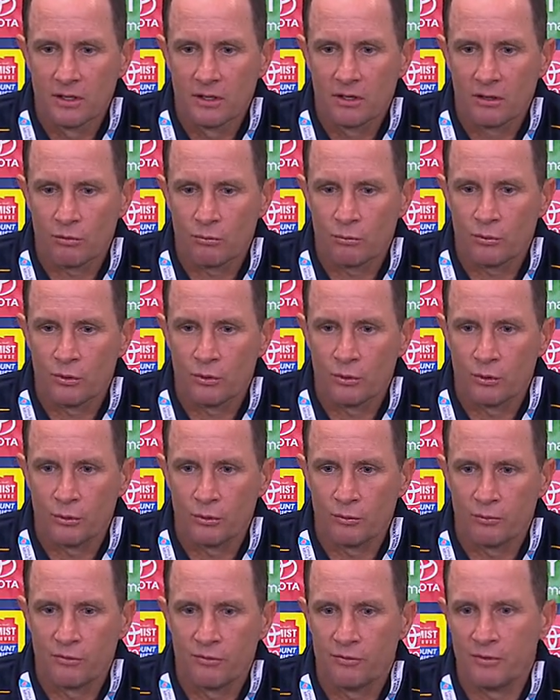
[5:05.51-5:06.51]
real
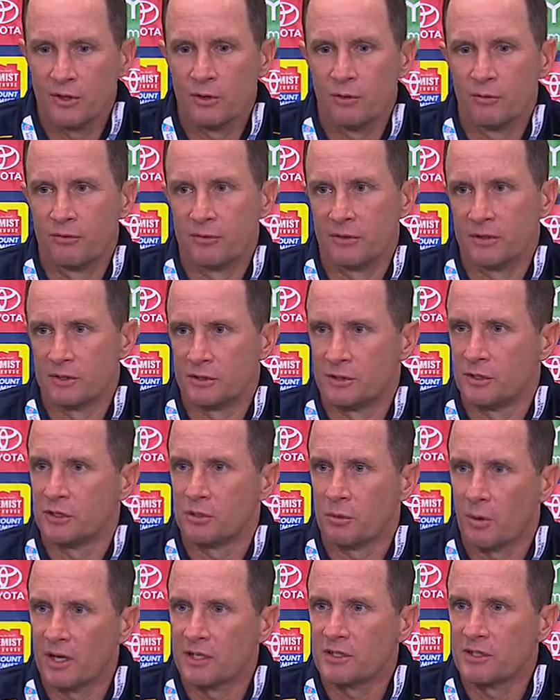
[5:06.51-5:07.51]
good feel for the
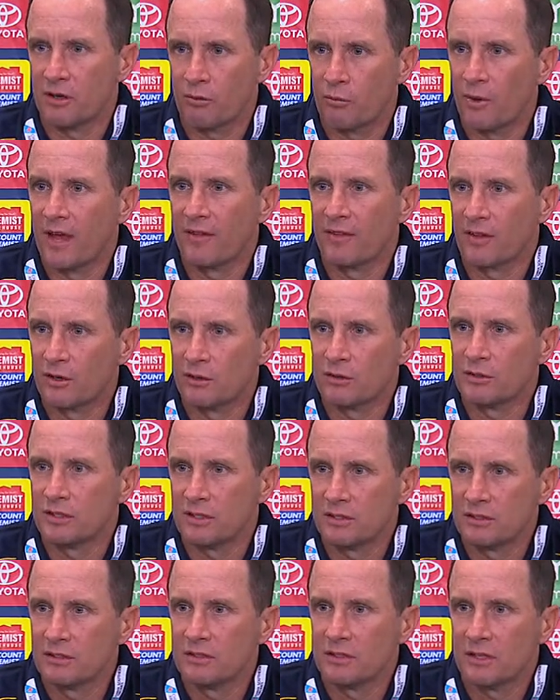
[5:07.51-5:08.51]
situation around the contest.